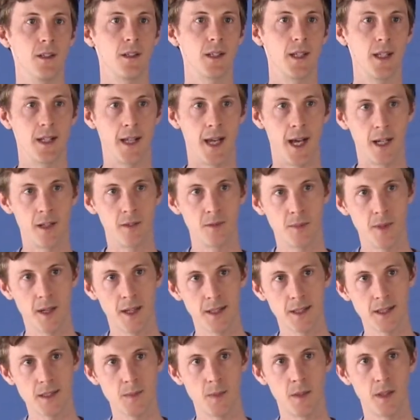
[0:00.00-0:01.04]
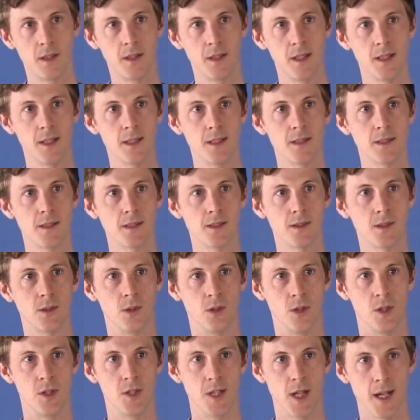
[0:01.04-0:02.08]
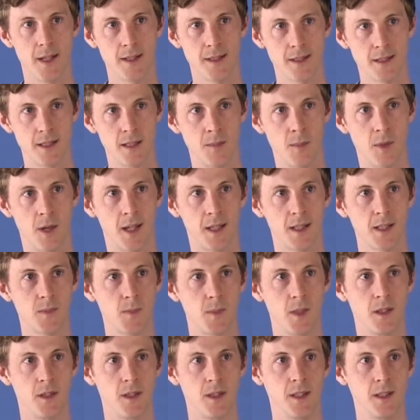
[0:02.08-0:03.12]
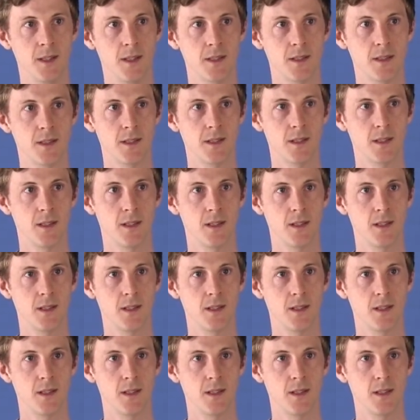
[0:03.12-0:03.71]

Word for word: get out of my experience or adjust in my experience.